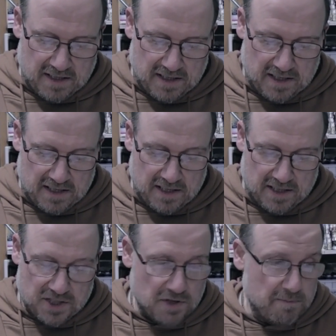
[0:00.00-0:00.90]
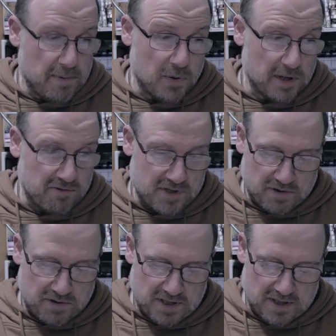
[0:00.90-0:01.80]
uh, to build up
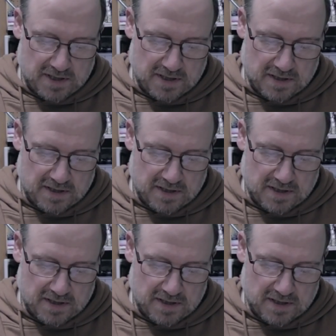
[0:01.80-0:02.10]
resources.